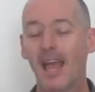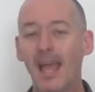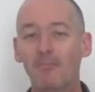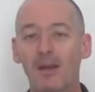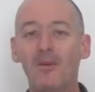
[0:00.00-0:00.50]

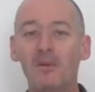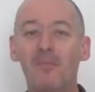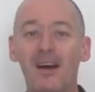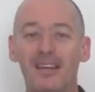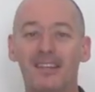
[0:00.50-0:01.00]
And bear in
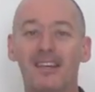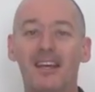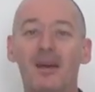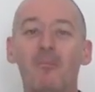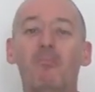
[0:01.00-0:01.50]
mind,
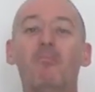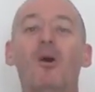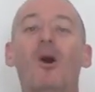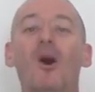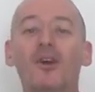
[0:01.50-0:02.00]

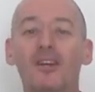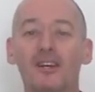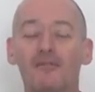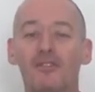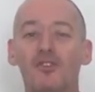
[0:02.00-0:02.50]
part
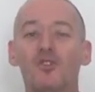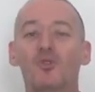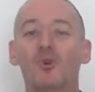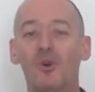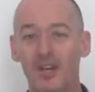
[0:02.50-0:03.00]
of the
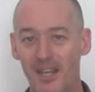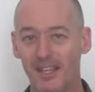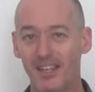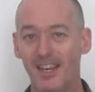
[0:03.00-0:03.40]
joy